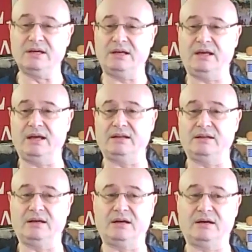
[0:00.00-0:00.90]
And
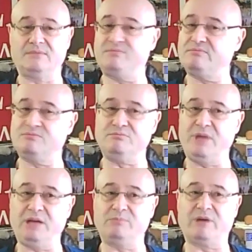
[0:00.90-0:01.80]
uh,
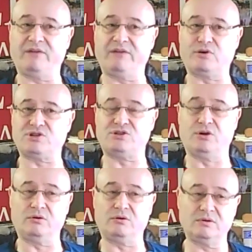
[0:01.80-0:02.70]
made my first
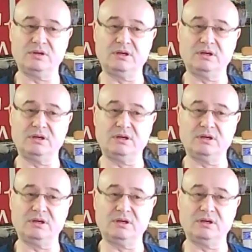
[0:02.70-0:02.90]
dough.